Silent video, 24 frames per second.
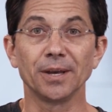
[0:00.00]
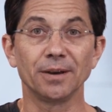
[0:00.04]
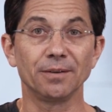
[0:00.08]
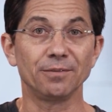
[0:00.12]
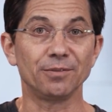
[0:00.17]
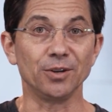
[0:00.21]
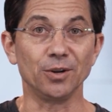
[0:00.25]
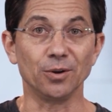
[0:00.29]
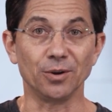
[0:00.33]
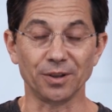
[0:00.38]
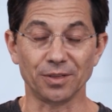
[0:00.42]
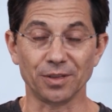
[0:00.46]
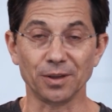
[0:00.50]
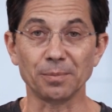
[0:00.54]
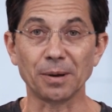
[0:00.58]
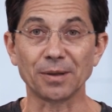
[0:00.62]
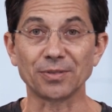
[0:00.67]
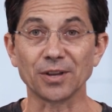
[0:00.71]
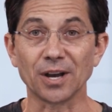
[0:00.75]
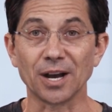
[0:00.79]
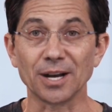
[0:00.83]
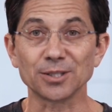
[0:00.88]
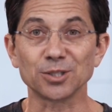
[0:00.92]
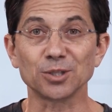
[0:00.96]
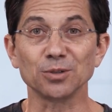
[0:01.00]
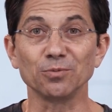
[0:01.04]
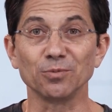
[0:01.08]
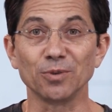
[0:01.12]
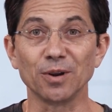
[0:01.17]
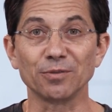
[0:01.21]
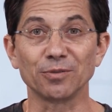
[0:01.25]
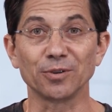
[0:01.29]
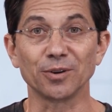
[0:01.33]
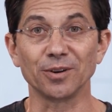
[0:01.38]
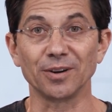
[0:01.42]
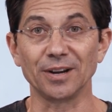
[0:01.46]
If you know anything about the Hudson
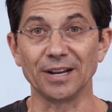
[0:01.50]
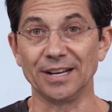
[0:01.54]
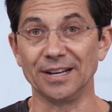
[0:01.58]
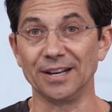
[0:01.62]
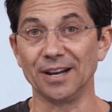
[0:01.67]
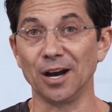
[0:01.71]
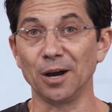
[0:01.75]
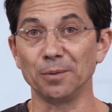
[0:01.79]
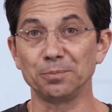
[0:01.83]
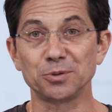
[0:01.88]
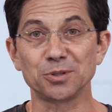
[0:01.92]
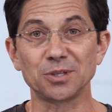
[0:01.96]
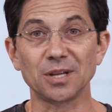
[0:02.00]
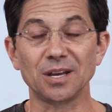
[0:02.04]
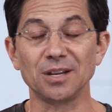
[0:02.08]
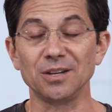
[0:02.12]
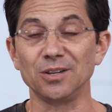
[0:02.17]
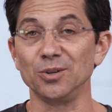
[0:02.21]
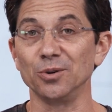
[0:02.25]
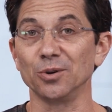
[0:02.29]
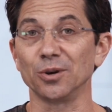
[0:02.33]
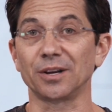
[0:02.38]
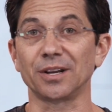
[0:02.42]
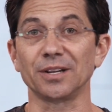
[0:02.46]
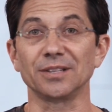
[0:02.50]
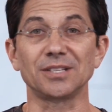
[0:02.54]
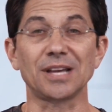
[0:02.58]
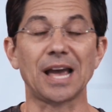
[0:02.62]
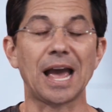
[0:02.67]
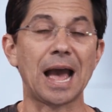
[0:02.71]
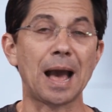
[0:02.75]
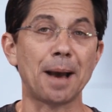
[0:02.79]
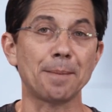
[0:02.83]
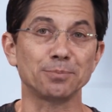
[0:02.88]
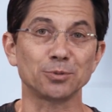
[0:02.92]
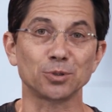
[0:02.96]
River in upstate New York, it's
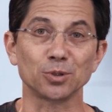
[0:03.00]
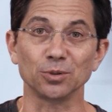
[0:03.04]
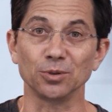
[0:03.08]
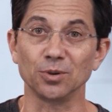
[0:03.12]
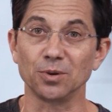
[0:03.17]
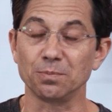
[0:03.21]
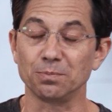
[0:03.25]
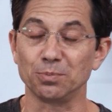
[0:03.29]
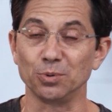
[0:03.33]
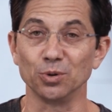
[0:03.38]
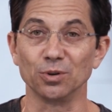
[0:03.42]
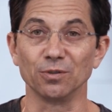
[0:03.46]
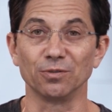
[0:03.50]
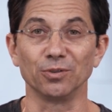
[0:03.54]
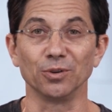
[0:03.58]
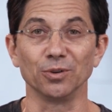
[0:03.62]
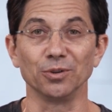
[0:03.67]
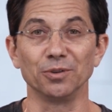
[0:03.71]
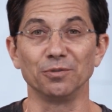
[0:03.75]
absolutely beautiful.